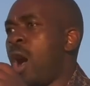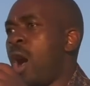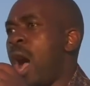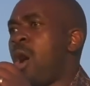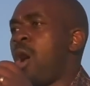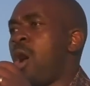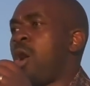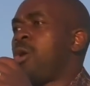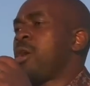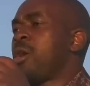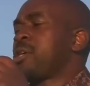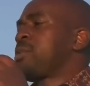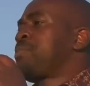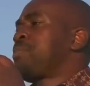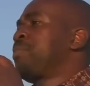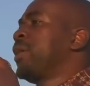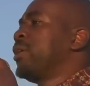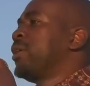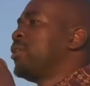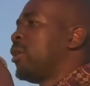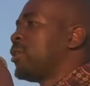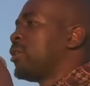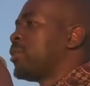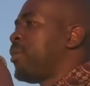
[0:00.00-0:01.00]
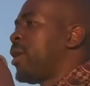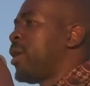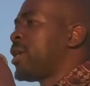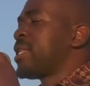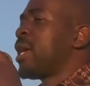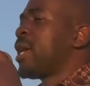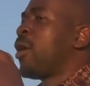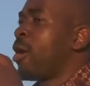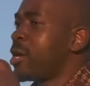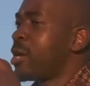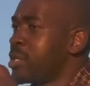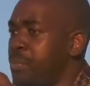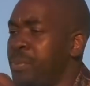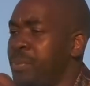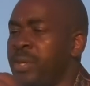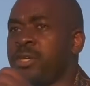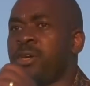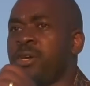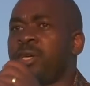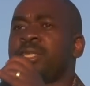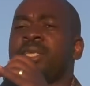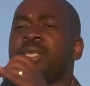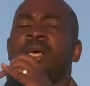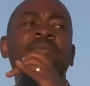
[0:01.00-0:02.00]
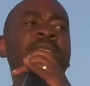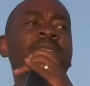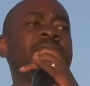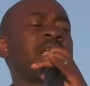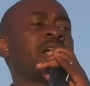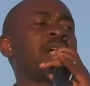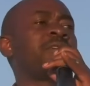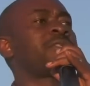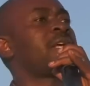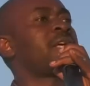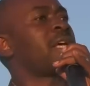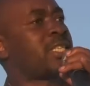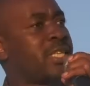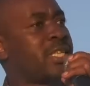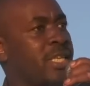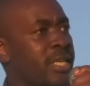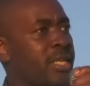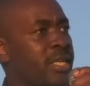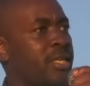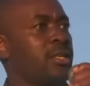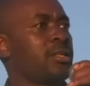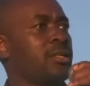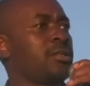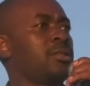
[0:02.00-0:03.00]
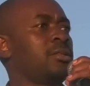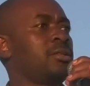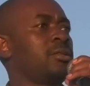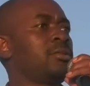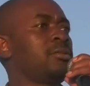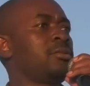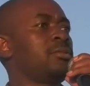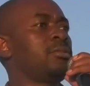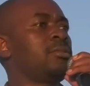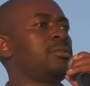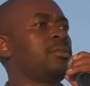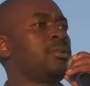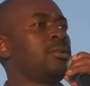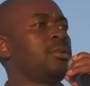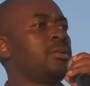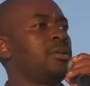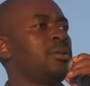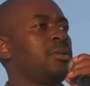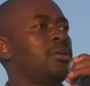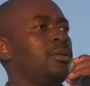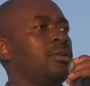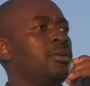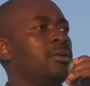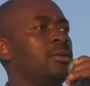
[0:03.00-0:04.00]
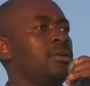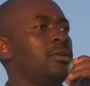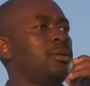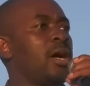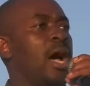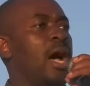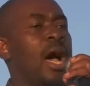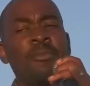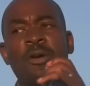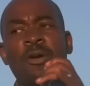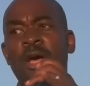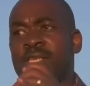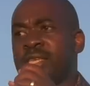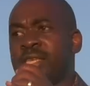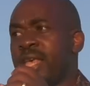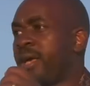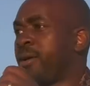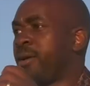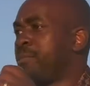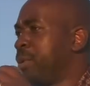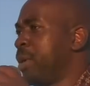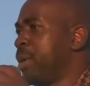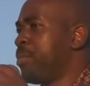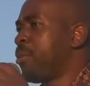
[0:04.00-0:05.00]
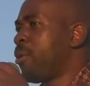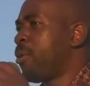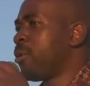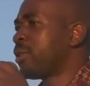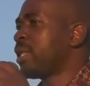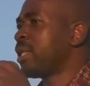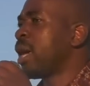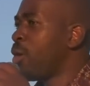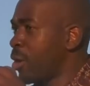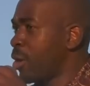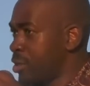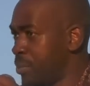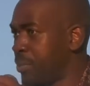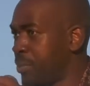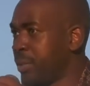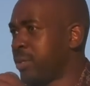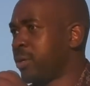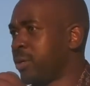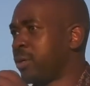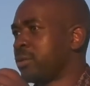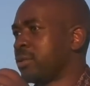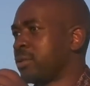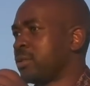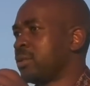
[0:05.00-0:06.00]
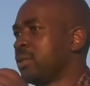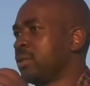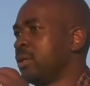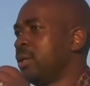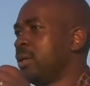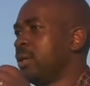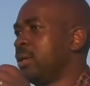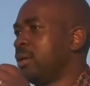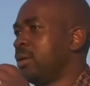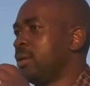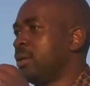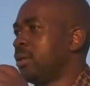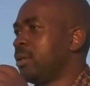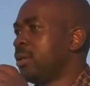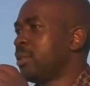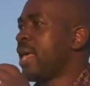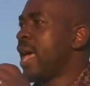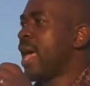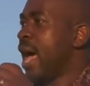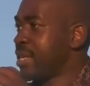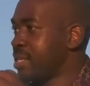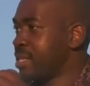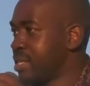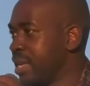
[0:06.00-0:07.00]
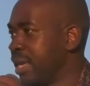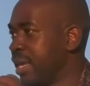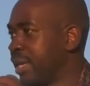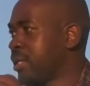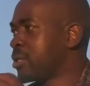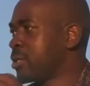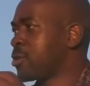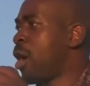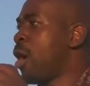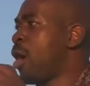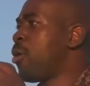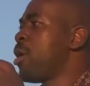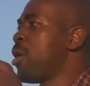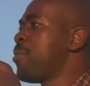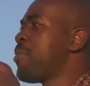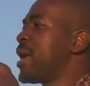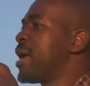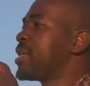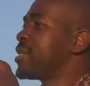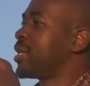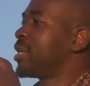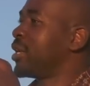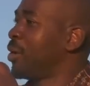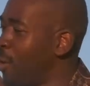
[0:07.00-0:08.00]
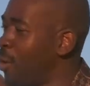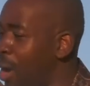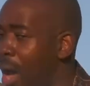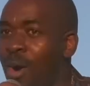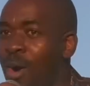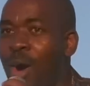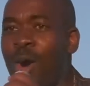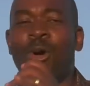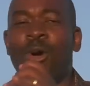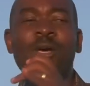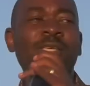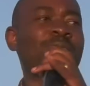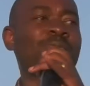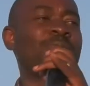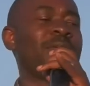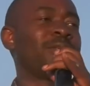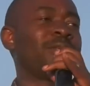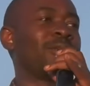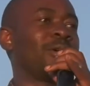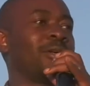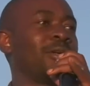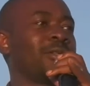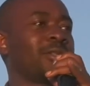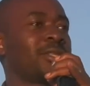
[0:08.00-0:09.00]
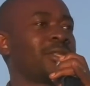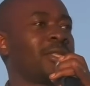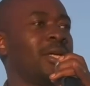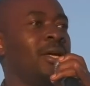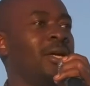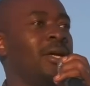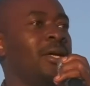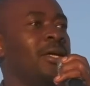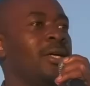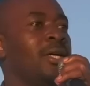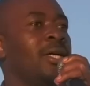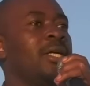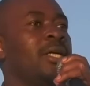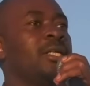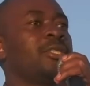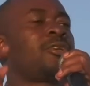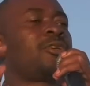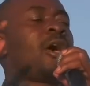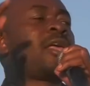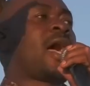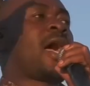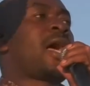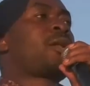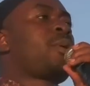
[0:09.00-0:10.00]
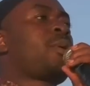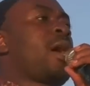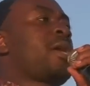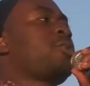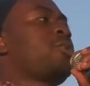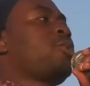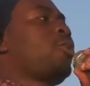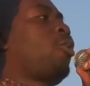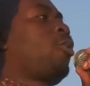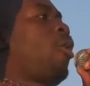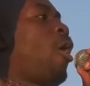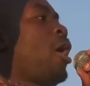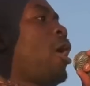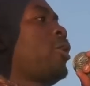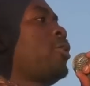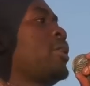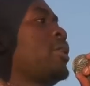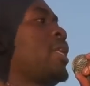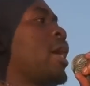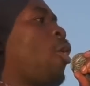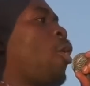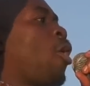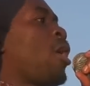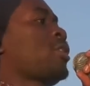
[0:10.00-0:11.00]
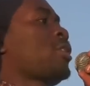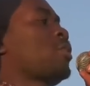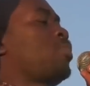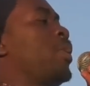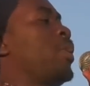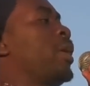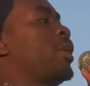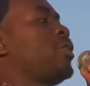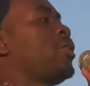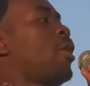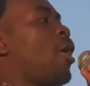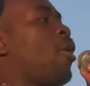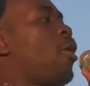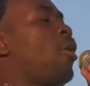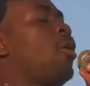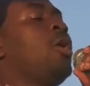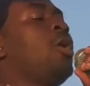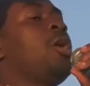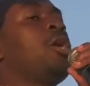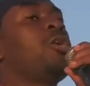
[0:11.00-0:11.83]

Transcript: our hospitals, because the hospitals themselves are sick. I'm not saying people, they're hospitals. They are sick, so we must cure our hospital. So that when you go to the hospital,